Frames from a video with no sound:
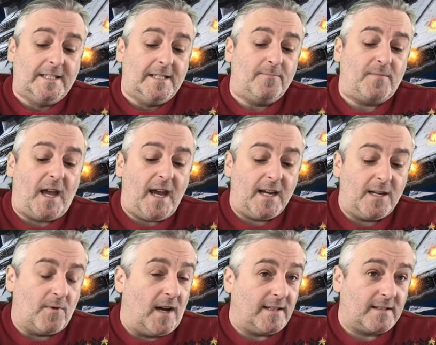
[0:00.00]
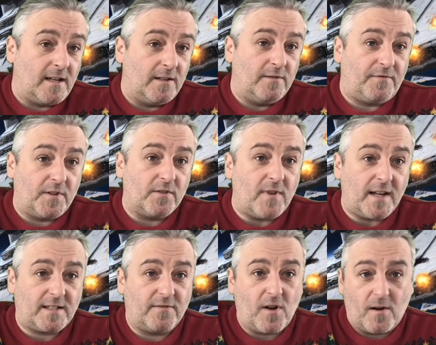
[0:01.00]
But anyway, so for the rest of
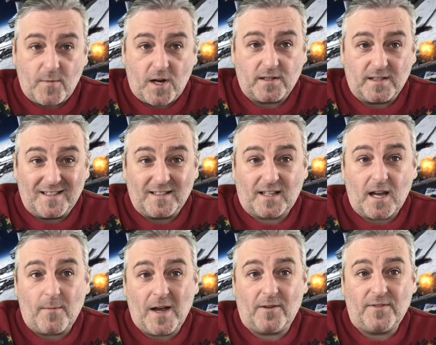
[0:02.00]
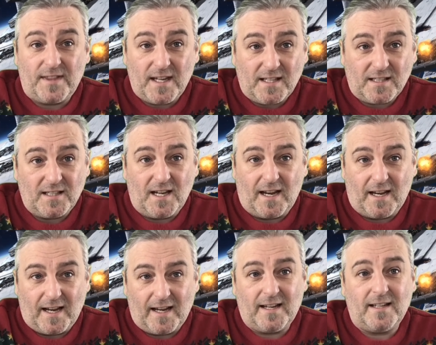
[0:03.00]
Armada that come out this year,
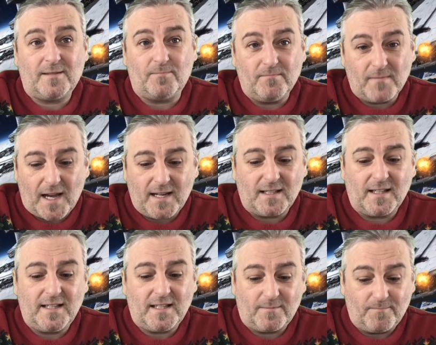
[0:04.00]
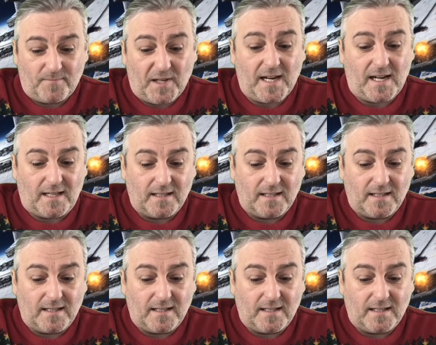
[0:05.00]
it has mainly been